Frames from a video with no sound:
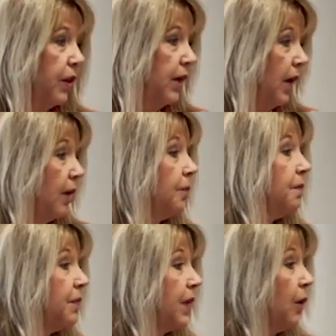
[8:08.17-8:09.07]

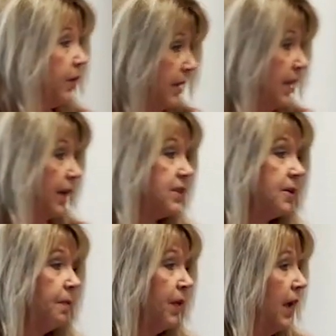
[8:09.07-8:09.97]
Anyone? Okay, yes.
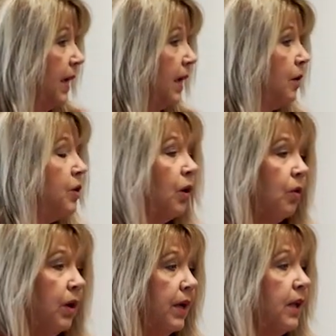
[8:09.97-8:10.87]
No,
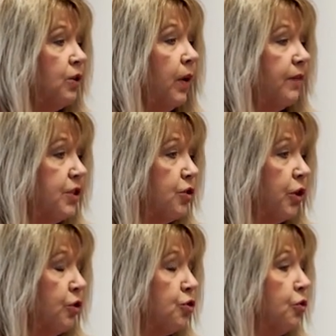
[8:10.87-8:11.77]
you have to start
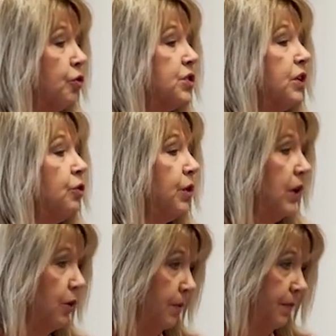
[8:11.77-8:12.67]
your junior, senior
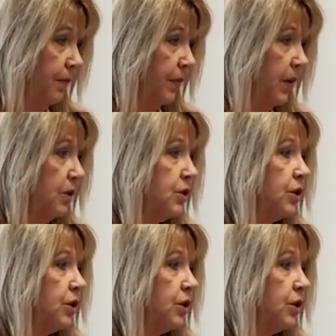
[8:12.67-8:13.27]
year. Okay.